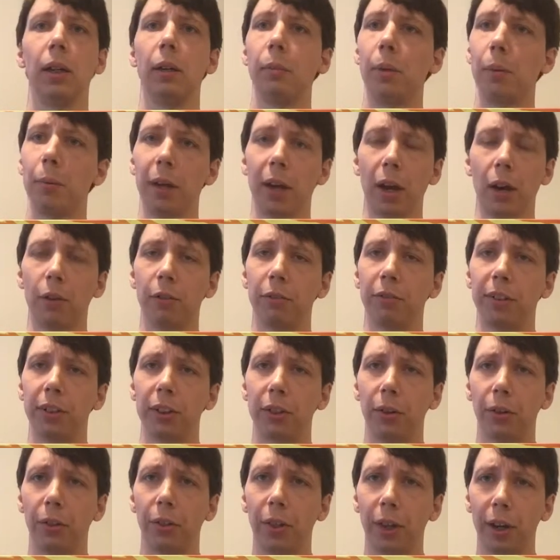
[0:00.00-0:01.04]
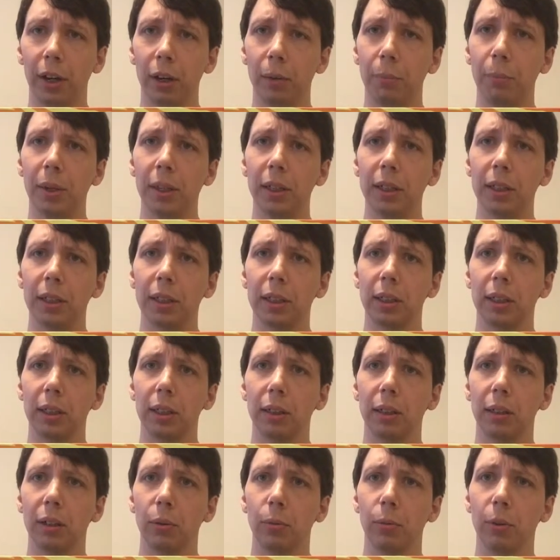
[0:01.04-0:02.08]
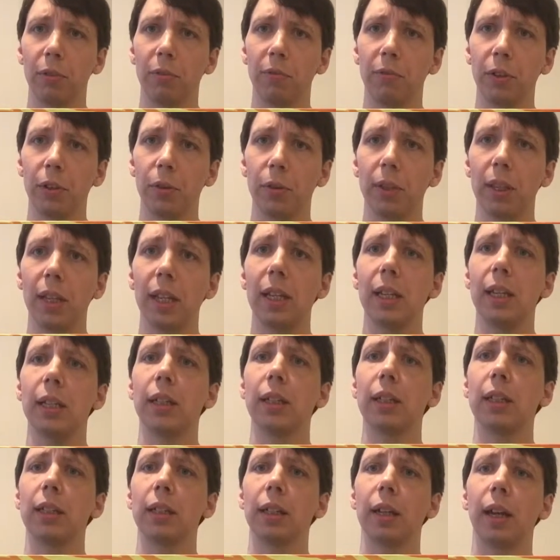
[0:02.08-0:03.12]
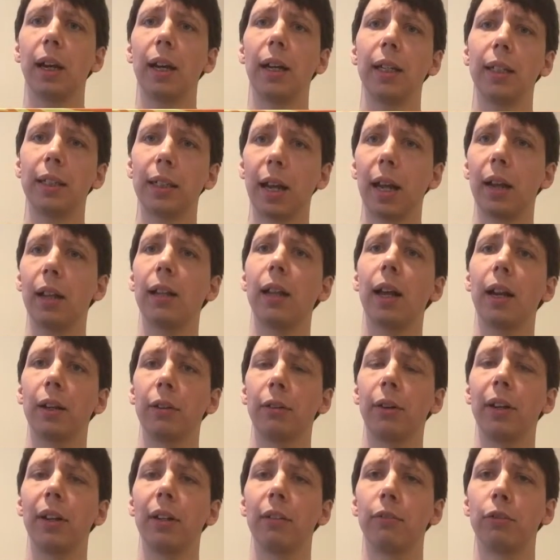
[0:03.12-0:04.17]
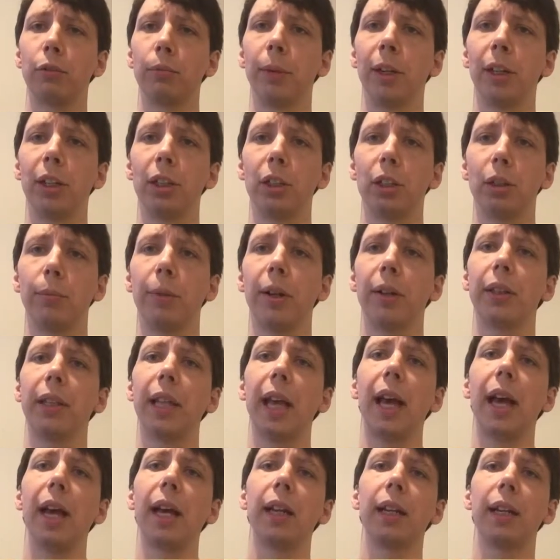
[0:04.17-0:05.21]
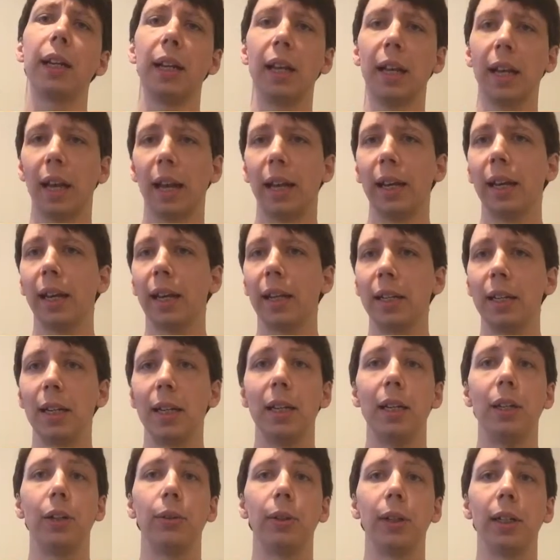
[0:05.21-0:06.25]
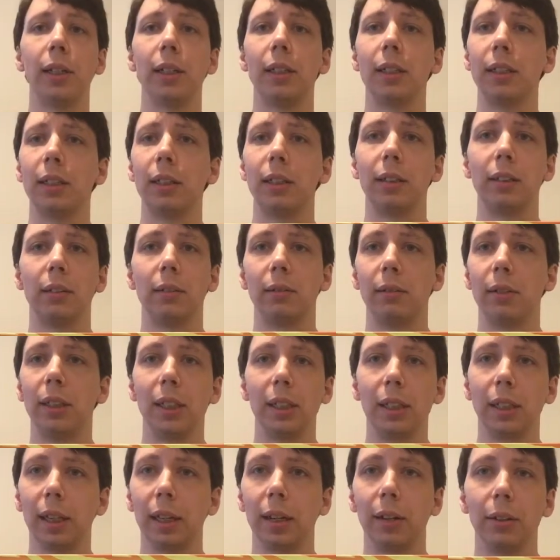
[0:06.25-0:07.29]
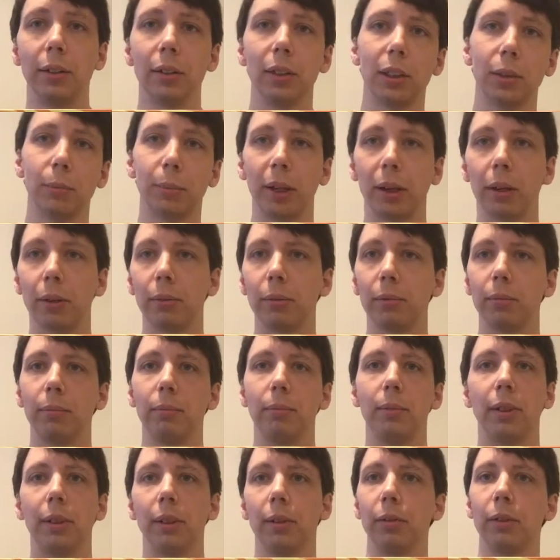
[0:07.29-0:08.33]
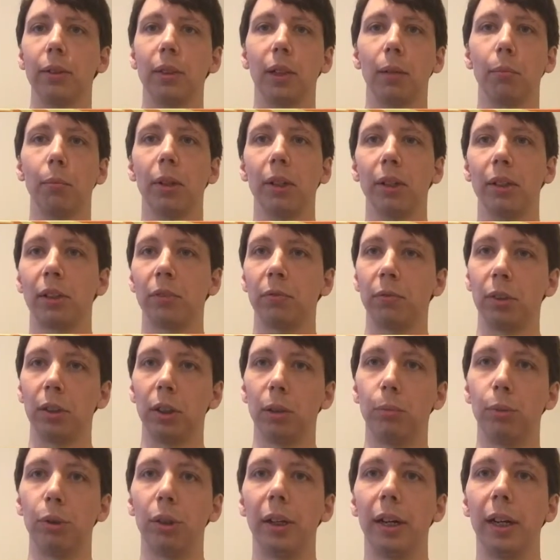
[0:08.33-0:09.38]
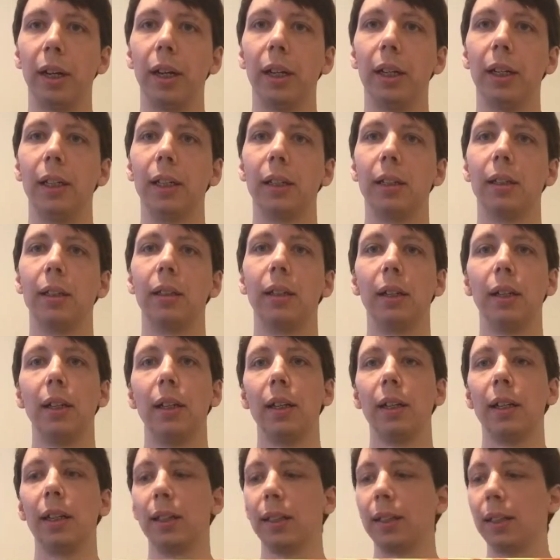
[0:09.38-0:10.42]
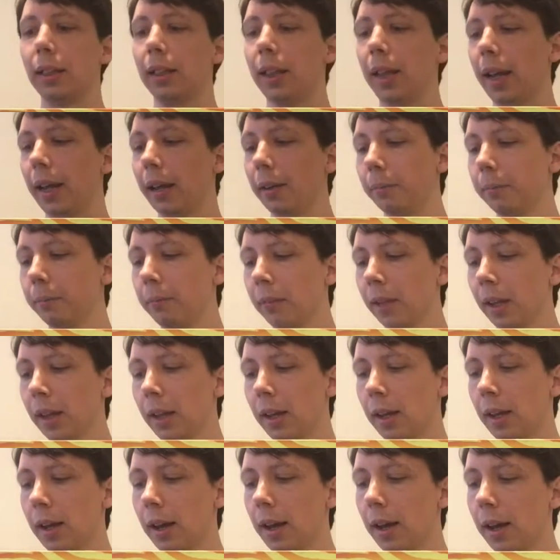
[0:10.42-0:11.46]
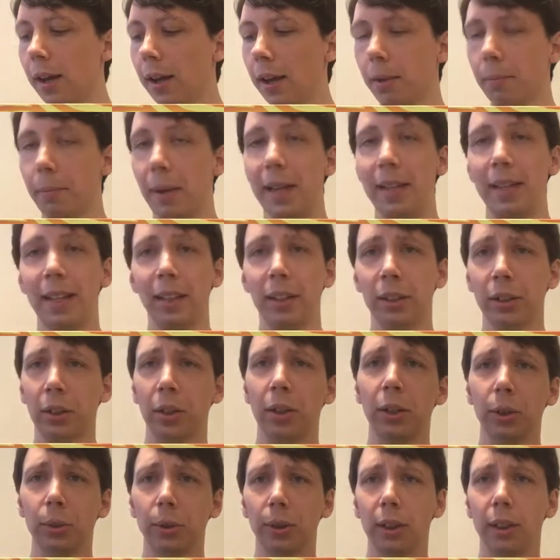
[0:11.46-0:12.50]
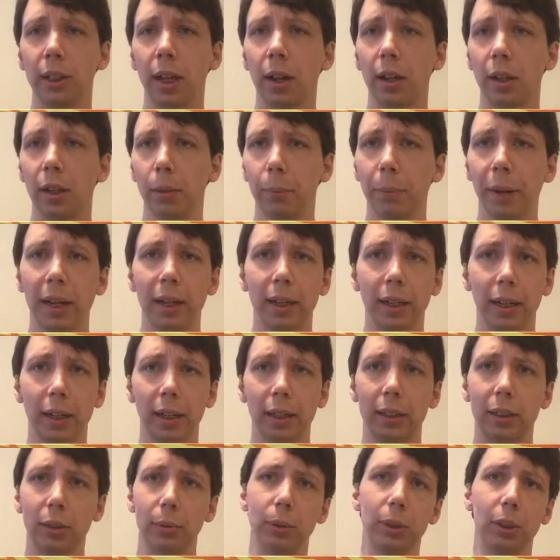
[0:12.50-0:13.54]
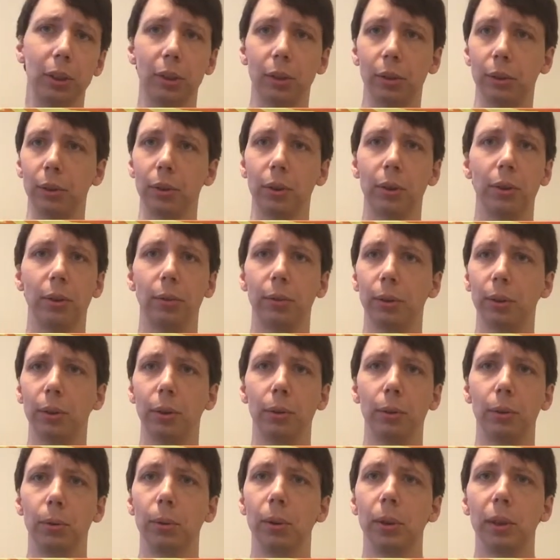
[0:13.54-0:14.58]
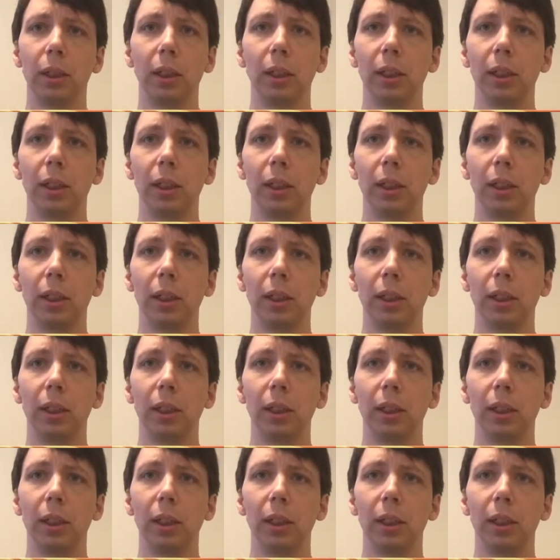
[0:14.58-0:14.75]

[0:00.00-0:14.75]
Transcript: maybe how a physical therapist would view these, it's got a lot of great information about that and kind of nitty-gritty details about, sublux vertebrae and this and that. And then there's also a solid appendix which goes through,